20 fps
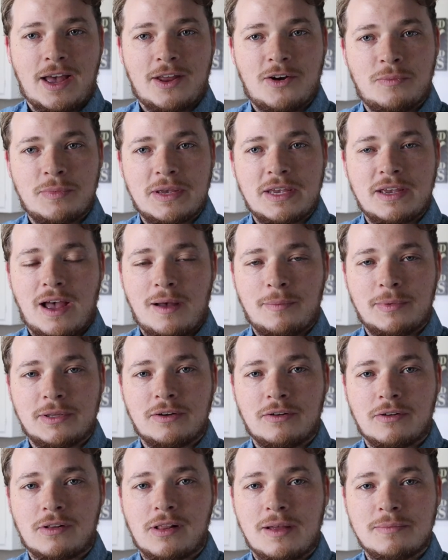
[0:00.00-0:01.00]
I know me, I'm a
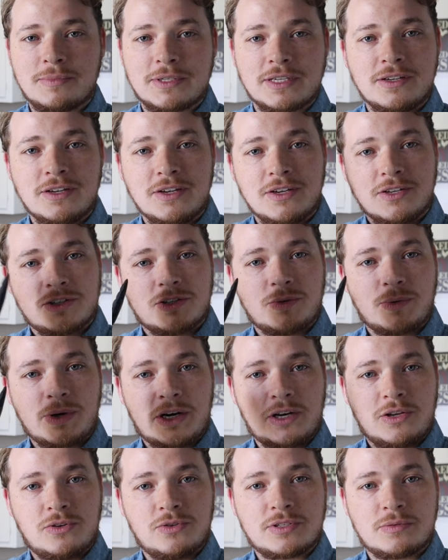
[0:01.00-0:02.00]
little clumsy, so we're
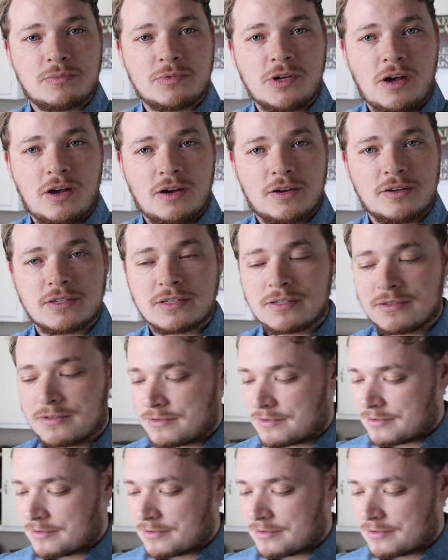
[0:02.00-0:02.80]
gonna use some tongs.